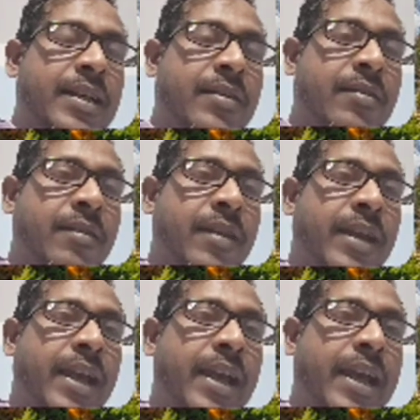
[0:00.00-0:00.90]

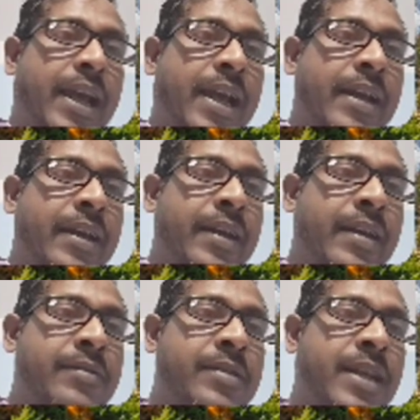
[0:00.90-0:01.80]
Norgay and
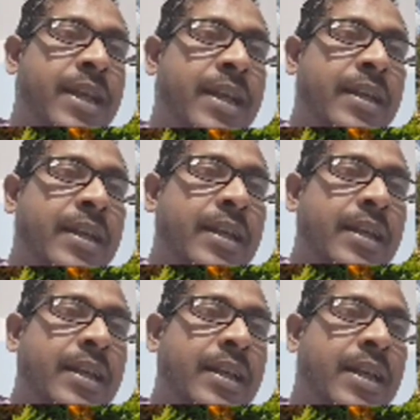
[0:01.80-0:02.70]
New
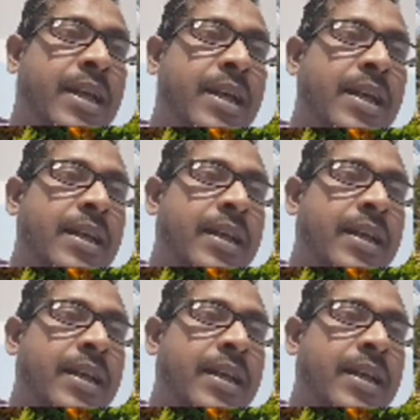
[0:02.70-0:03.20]
Zealander